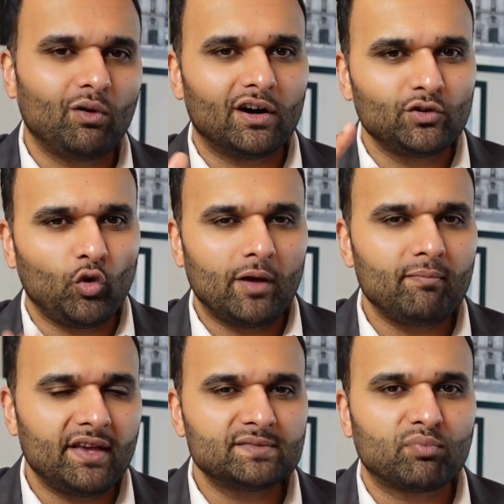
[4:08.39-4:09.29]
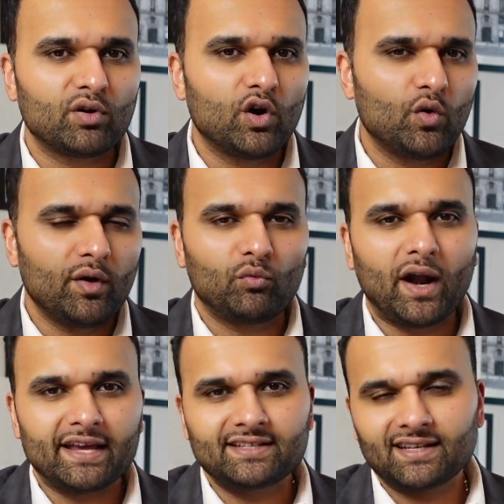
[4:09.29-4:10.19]
on Coinbase Pro
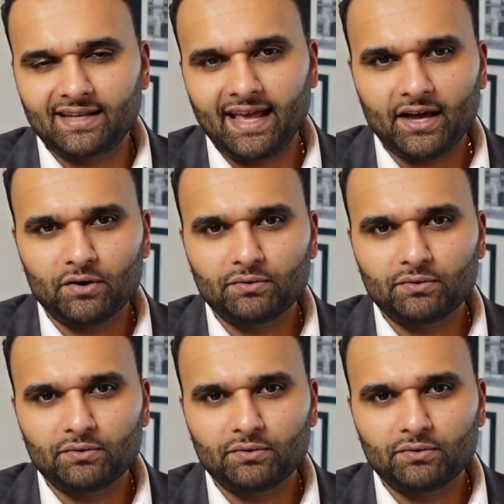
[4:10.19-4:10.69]
right now.